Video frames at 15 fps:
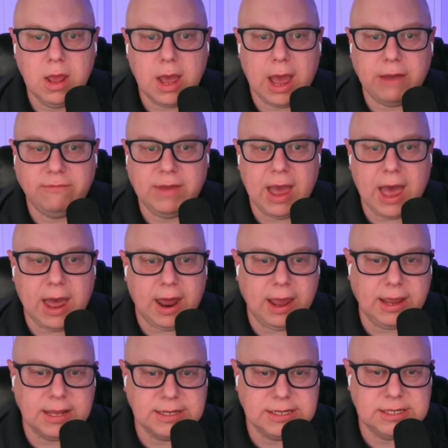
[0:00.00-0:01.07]
I
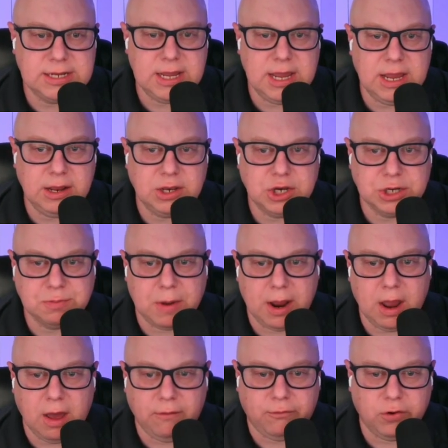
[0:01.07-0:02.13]
can see just by
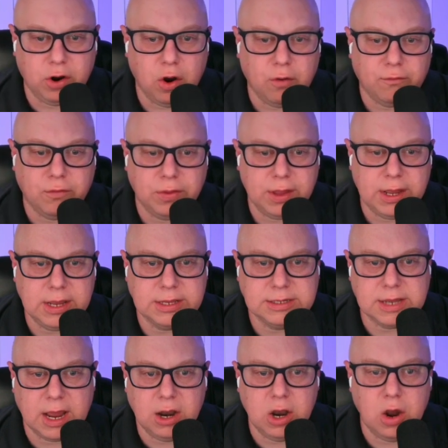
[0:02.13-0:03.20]
hovering over these,
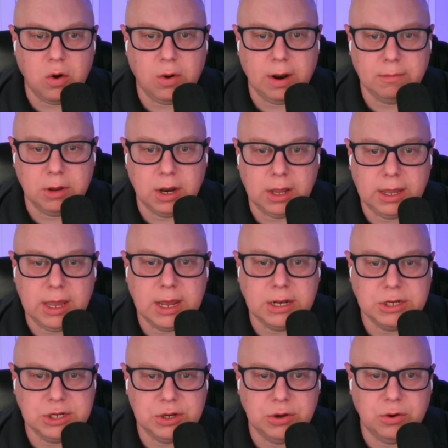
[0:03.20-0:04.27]
I know what I'm going to get
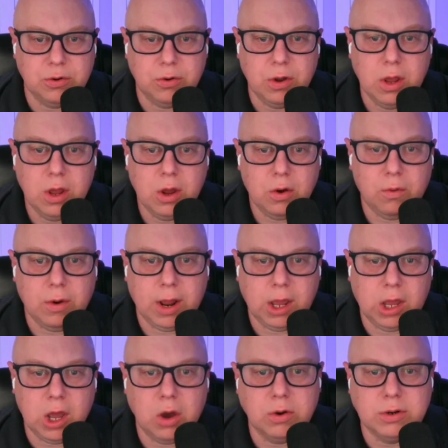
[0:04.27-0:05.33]
to when I
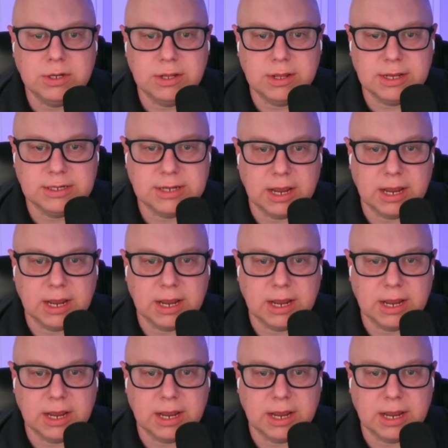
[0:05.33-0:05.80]
go to this.